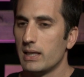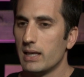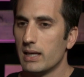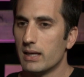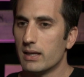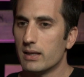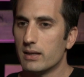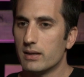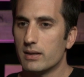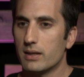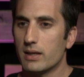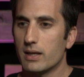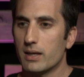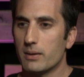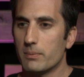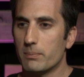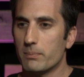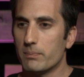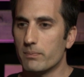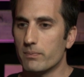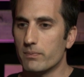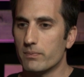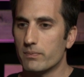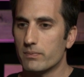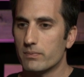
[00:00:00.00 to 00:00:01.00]
And,
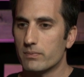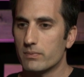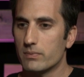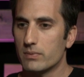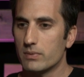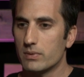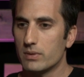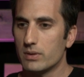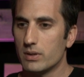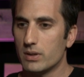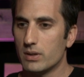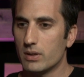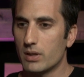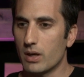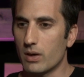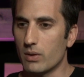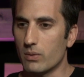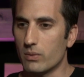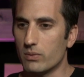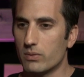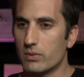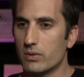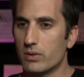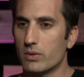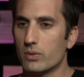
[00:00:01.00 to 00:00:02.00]
um, you
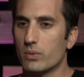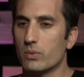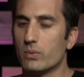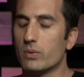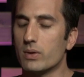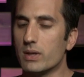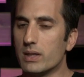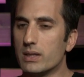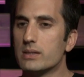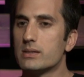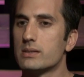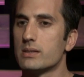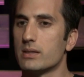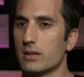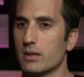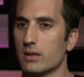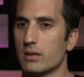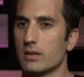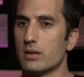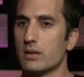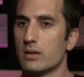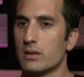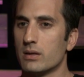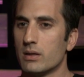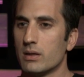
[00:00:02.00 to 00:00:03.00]
know, the
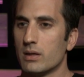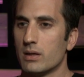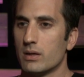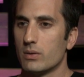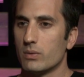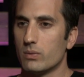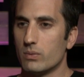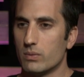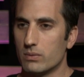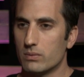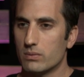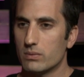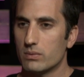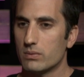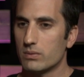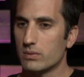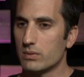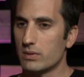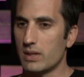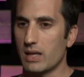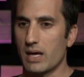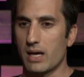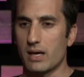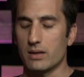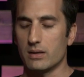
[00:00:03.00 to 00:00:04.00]
reason
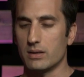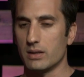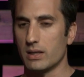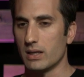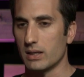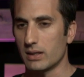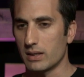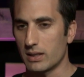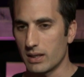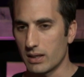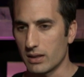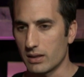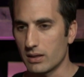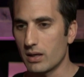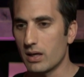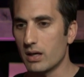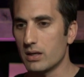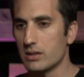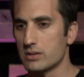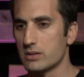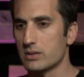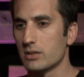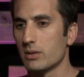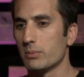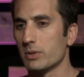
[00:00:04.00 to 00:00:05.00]
that it can
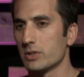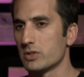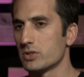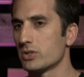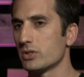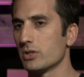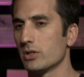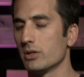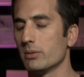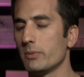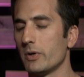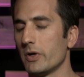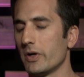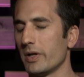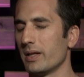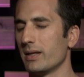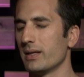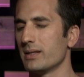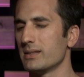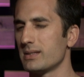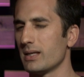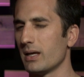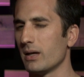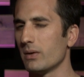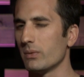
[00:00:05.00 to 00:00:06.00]
cause so much turmoil
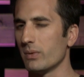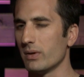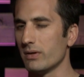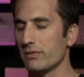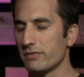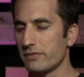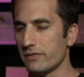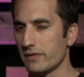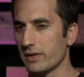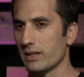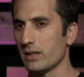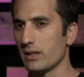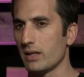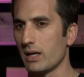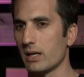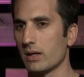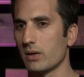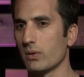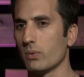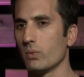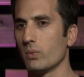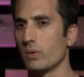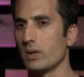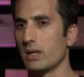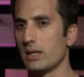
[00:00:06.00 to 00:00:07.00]
is that we feel
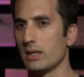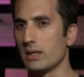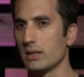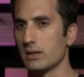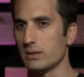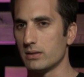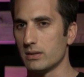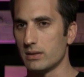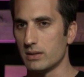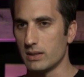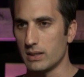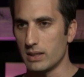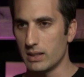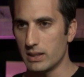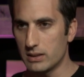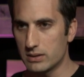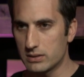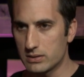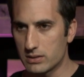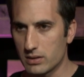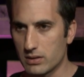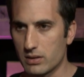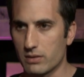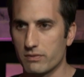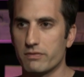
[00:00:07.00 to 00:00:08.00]
like we
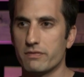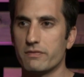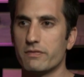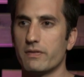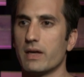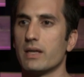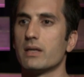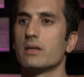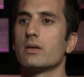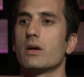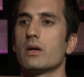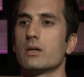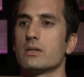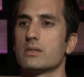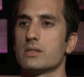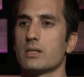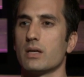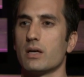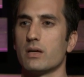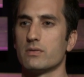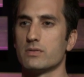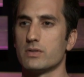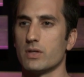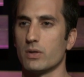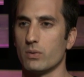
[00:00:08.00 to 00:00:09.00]
need to defend
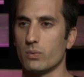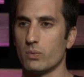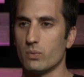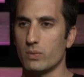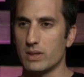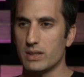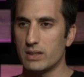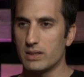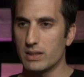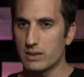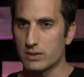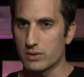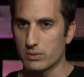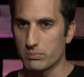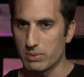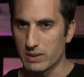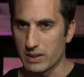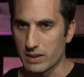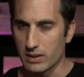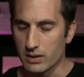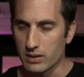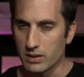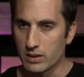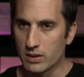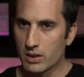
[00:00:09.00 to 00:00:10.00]
ourselves and we need to
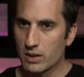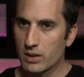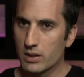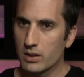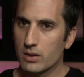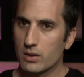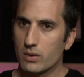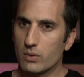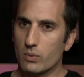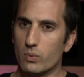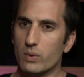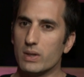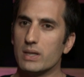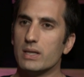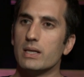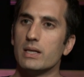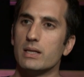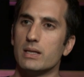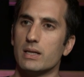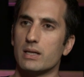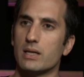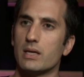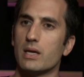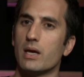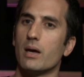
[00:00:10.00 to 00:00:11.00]
be, we
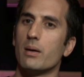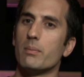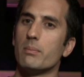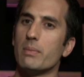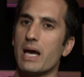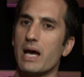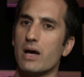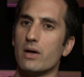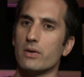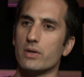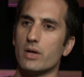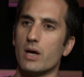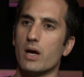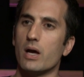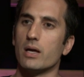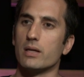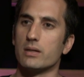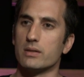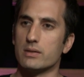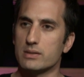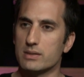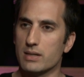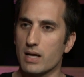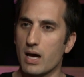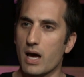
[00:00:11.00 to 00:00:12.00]
need to come out
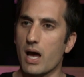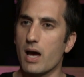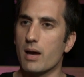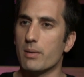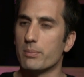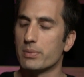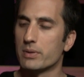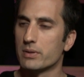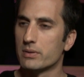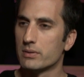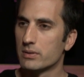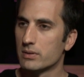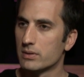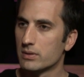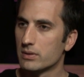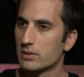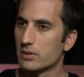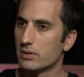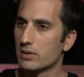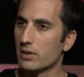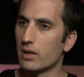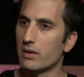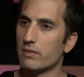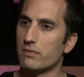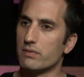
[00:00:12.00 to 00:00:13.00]
on top
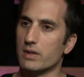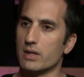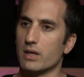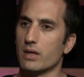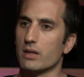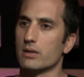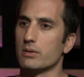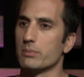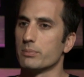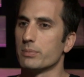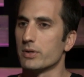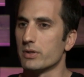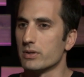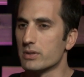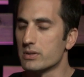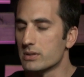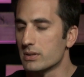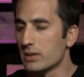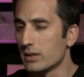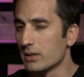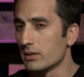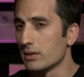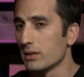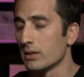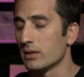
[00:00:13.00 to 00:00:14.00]
of the other
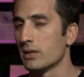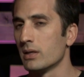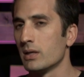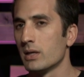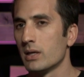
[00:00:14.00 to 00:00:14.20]
person.